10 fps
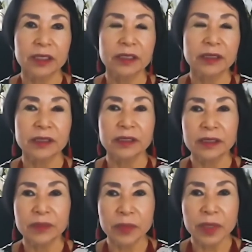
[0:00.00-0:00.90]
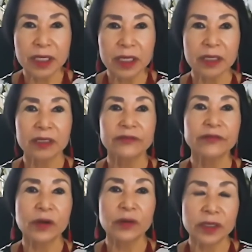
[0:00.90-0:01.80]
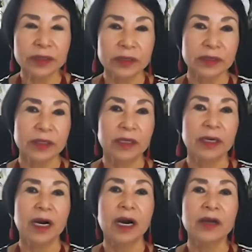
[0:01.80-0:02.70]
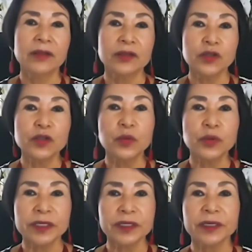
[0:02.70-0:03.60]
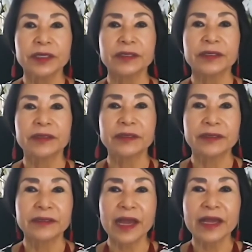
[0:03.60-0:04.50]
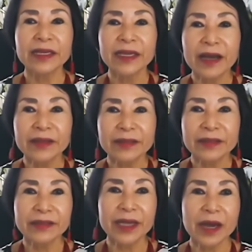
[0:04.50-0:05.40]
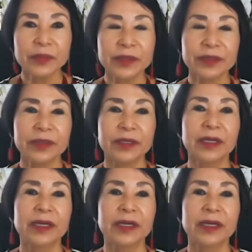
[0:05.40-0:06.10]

since the media focused on the two presidents standing on the steps,